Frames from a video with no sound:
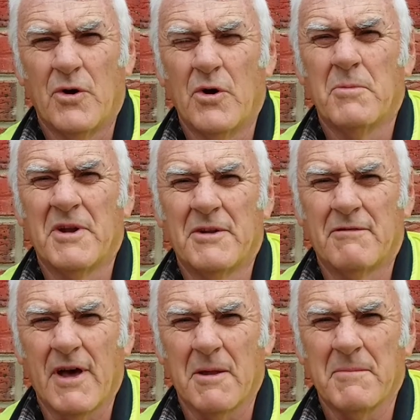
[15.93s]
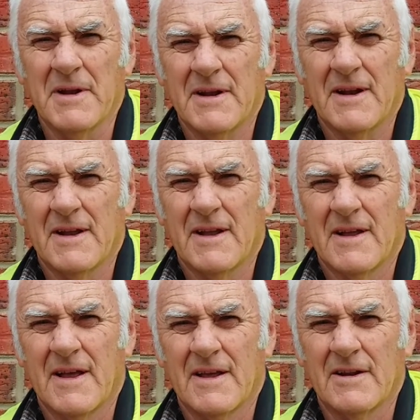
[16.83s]
urban development
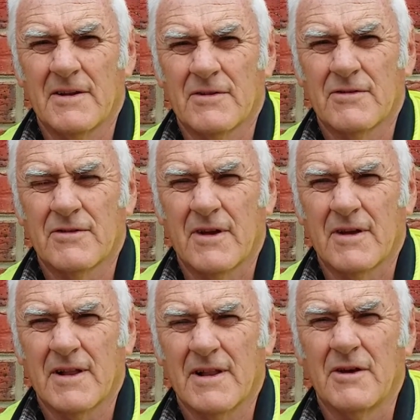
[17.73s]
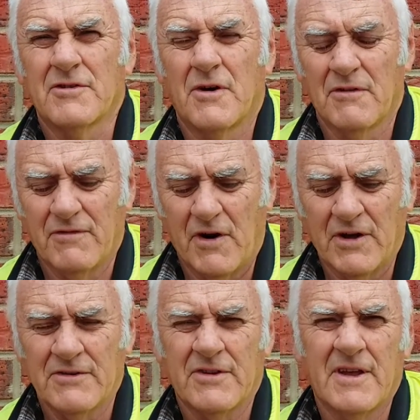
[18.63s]
and its uh, close
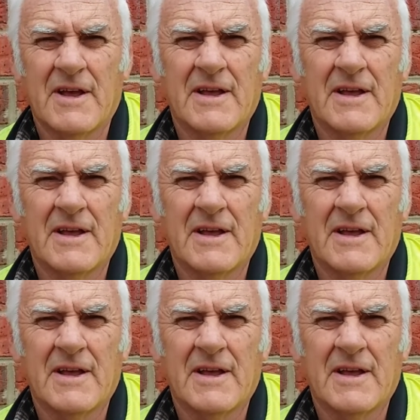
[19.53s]
confines.